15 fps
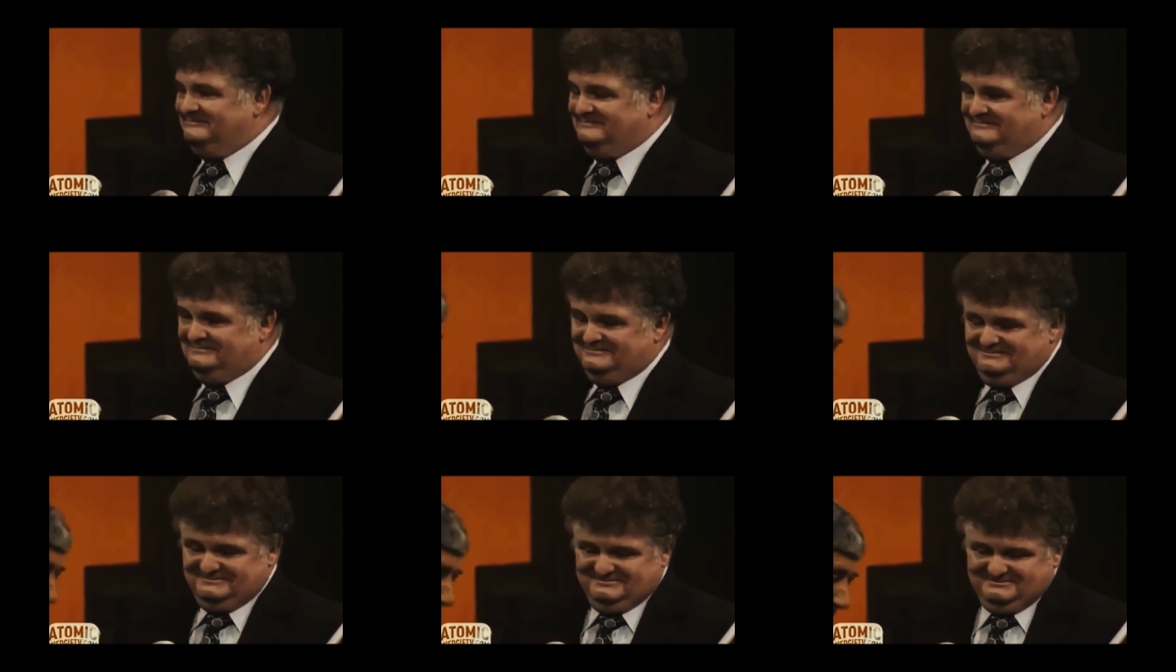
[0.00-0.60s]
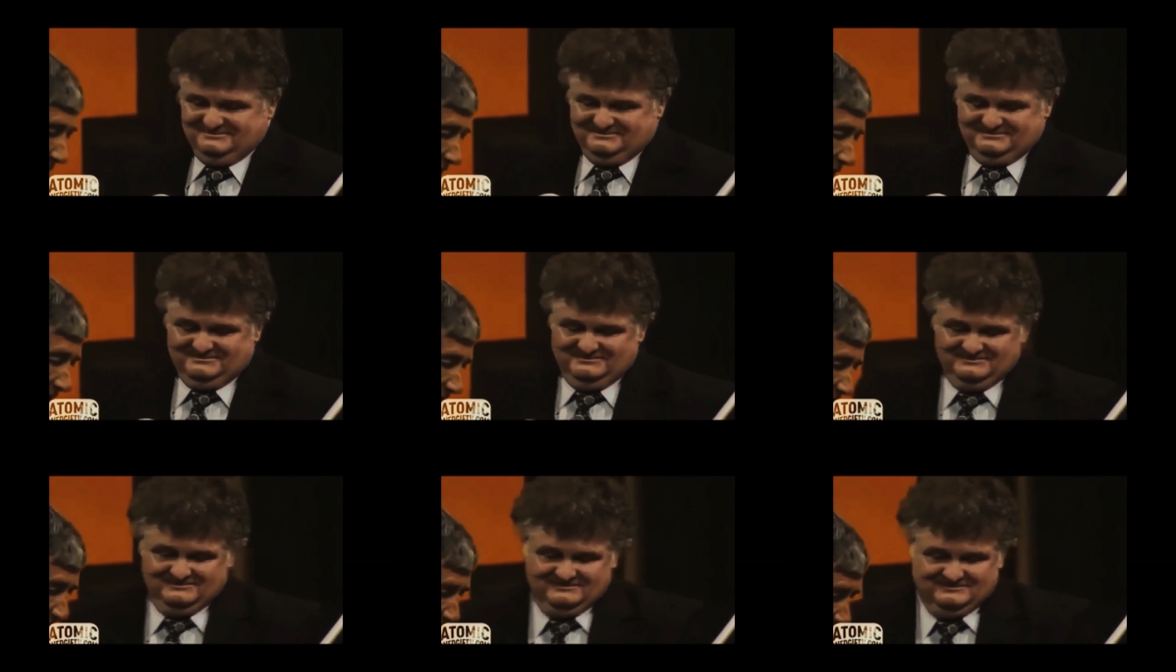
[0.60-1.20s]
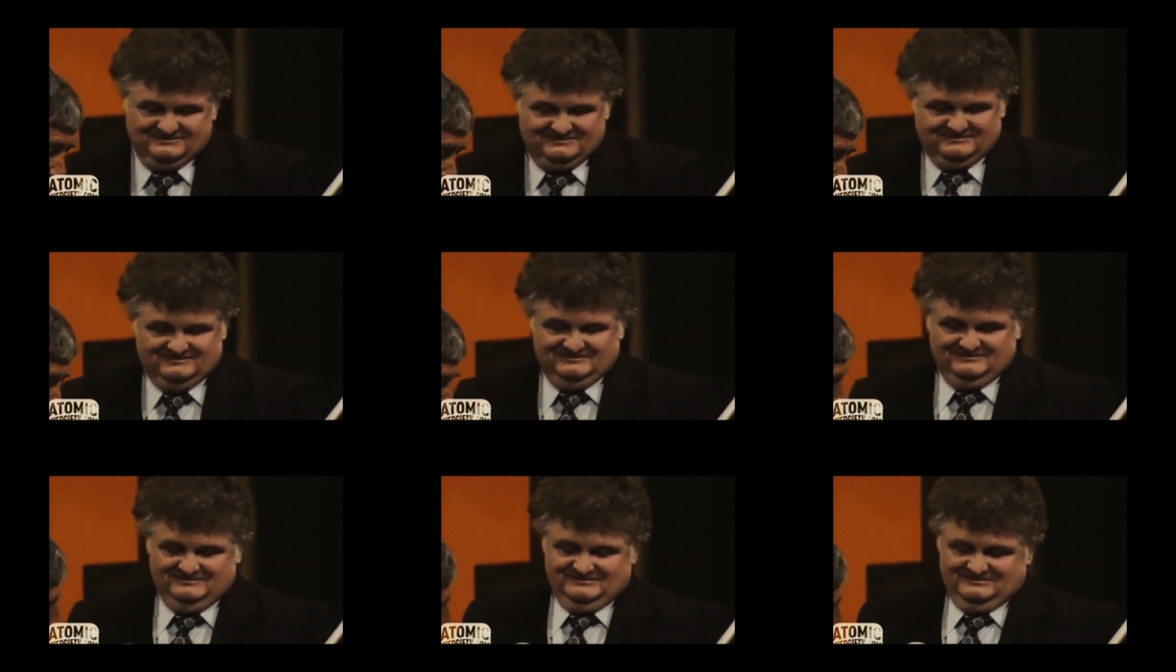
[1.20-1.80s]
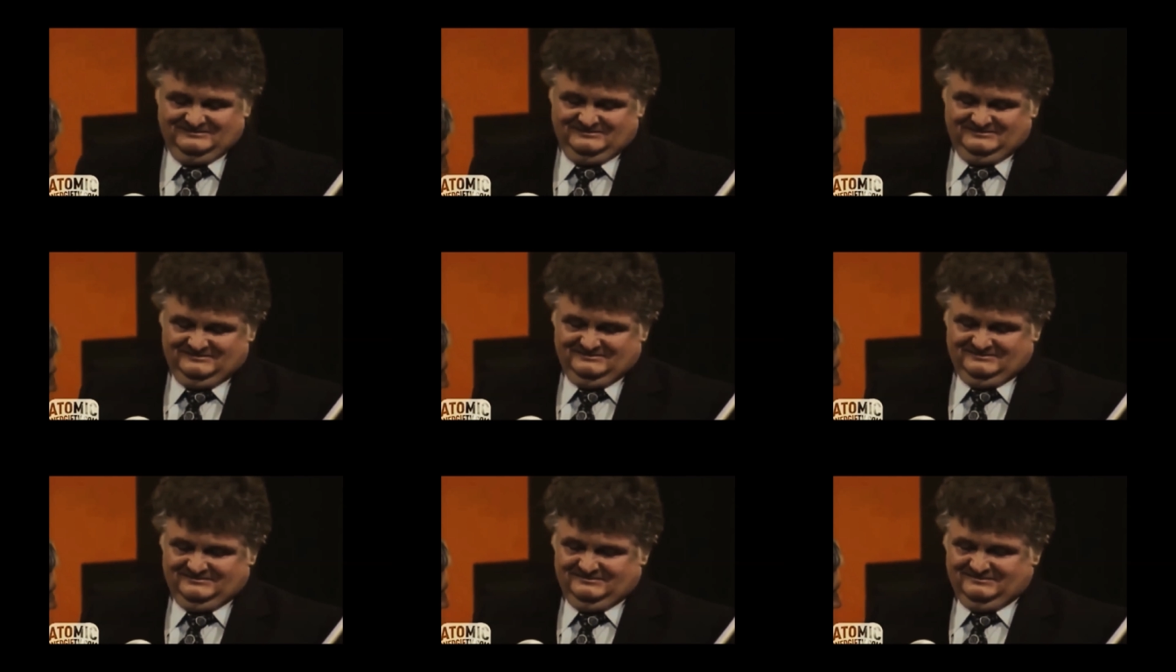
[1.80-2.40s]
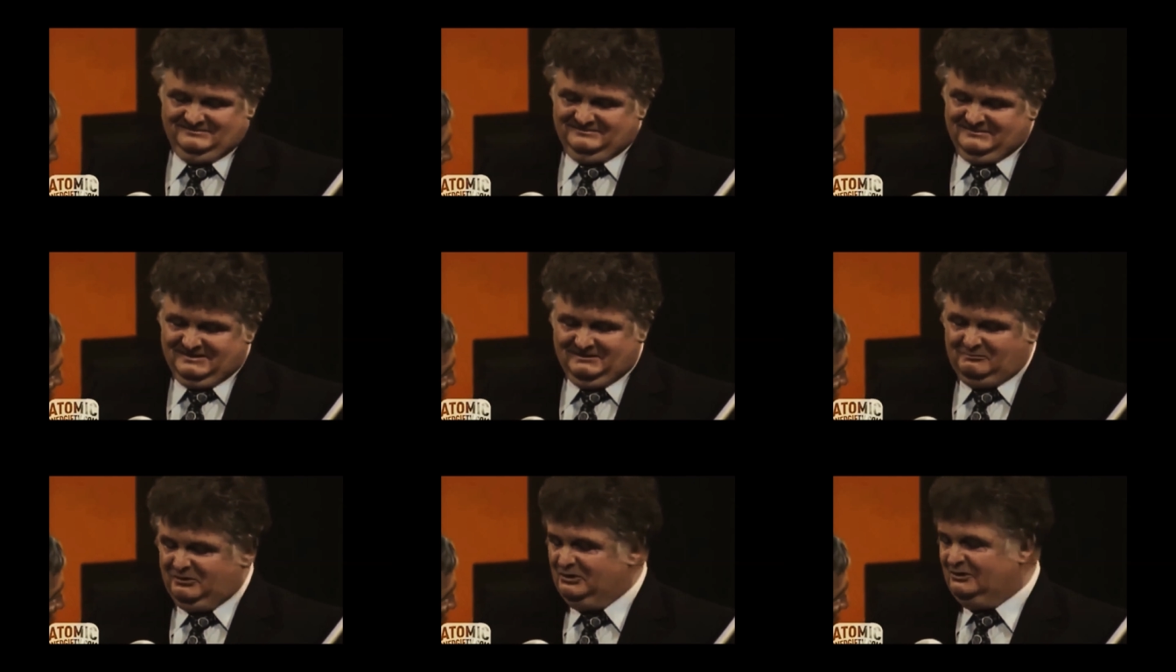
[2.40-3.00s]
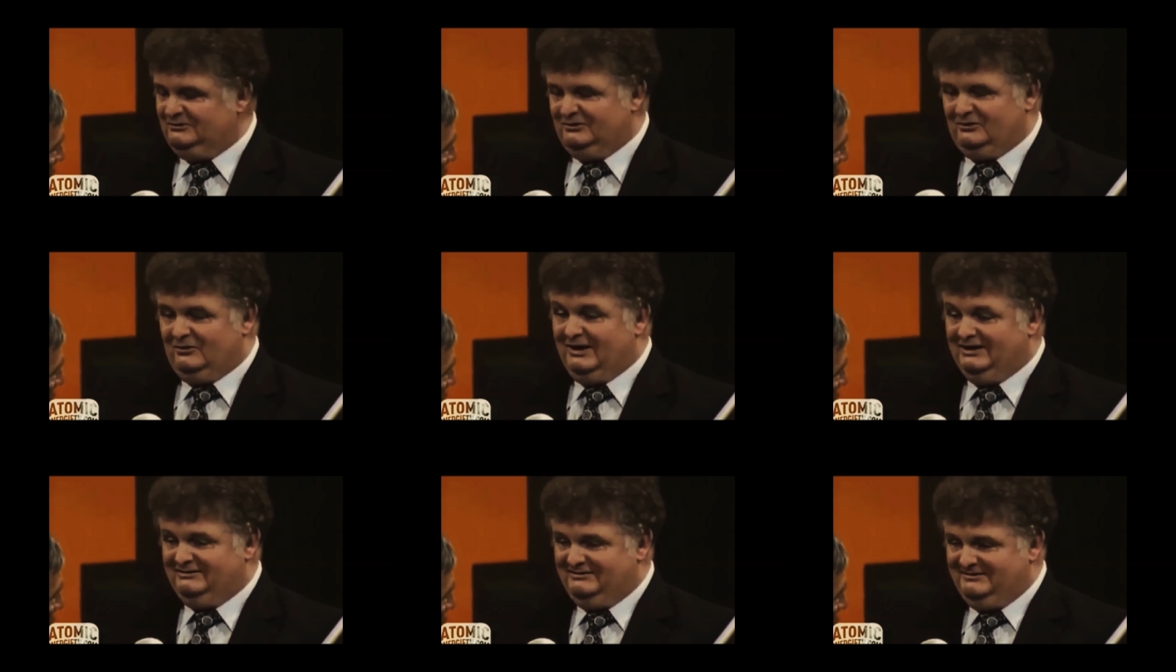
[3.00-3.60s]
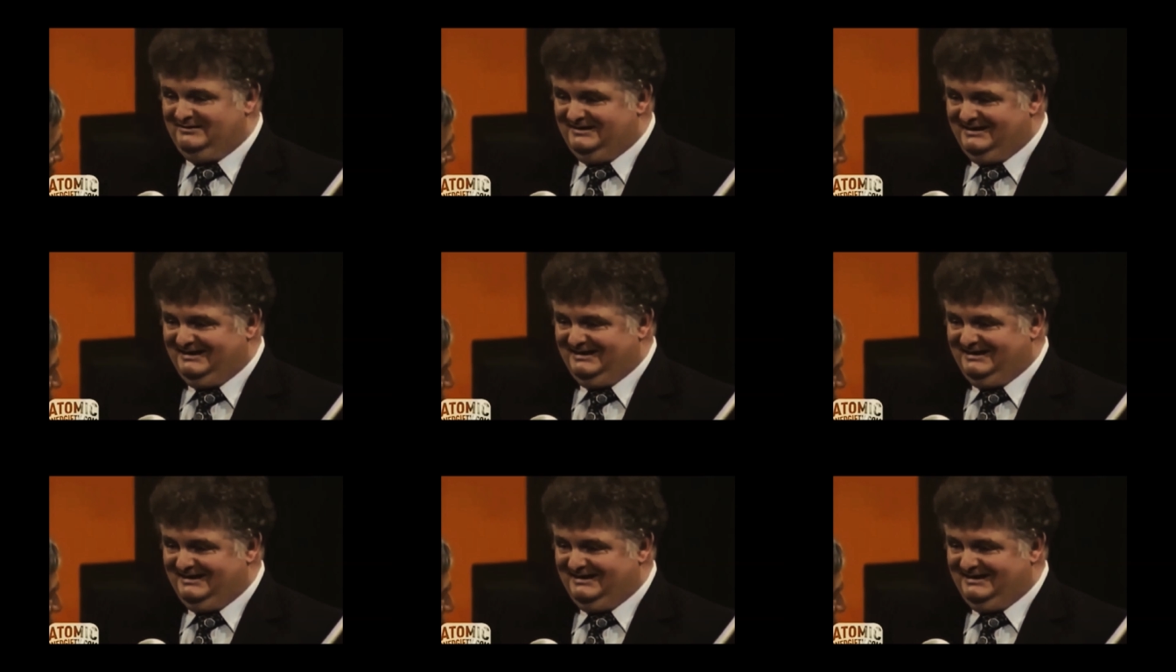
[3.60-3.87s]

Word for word: Something your neighbor has you wish you had? A beautiful wife.